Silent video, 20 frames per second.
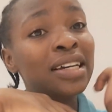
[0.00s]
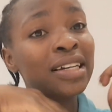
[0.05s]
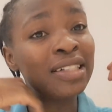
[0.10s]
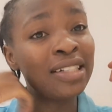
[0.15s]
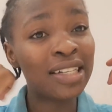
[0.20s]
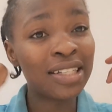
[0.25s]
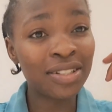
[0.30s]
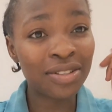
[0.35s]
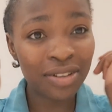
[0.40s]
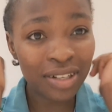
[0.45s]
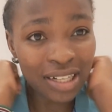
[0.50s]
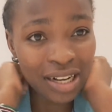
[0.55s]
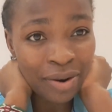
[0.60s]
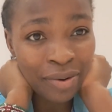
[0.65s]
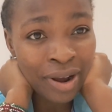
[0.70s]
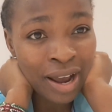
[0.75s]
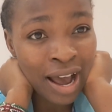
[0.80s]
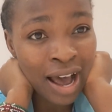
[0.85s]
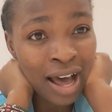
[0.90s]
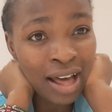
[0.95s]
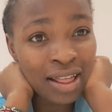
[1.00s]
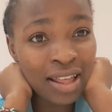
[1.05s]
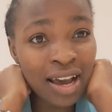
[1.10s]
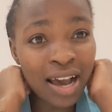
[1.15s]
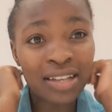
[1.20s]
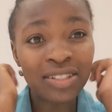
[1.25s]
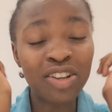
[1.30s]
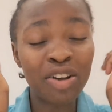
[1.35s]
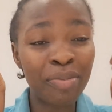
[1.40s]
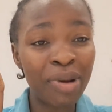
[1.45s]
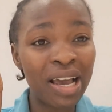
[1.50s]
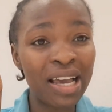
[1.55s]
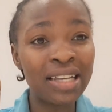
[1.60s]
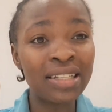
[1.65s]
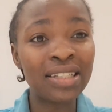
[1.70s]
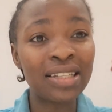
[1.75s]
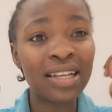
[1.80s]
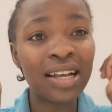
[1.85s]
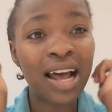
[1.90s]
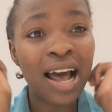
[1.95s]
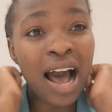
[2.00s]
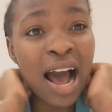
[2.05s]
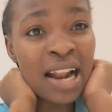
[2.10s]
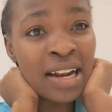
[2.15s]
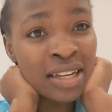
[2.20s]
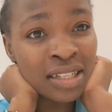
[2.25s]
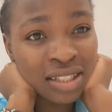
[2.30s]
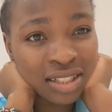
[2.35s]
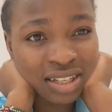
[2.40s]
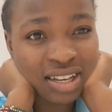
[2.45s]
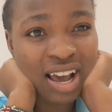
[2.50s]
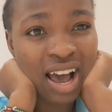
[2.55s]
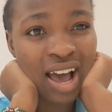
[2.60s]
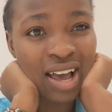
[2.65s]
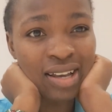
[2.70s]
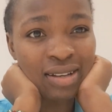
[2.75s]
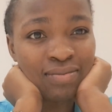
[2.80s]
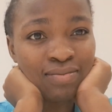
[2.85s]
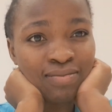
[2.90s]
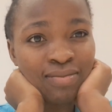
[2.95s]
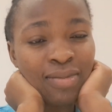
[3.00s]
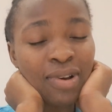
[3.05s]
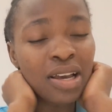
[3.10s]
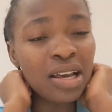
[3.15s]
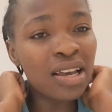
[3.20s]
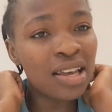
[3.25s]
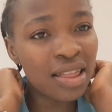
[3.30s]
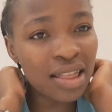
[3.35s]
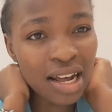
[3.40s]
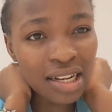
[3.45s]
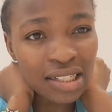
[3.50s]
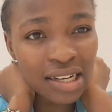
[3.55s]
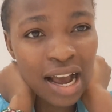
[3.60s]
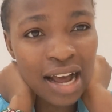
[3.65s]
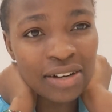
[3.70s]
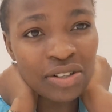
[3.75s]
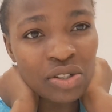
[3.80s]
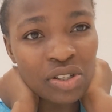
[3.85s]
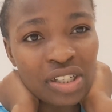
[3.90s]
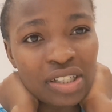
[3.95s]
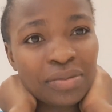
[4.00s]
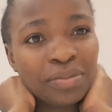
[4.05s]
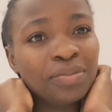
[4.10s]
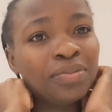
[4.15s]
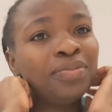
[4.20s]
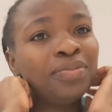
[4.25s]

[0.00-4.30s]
She's not aware the customer is a DCI in that country.